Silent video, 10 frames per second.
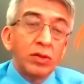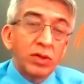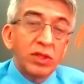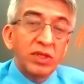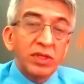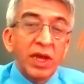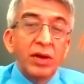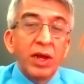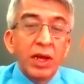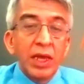So this
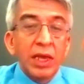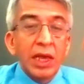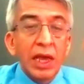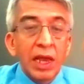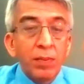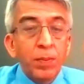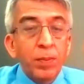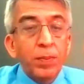can really help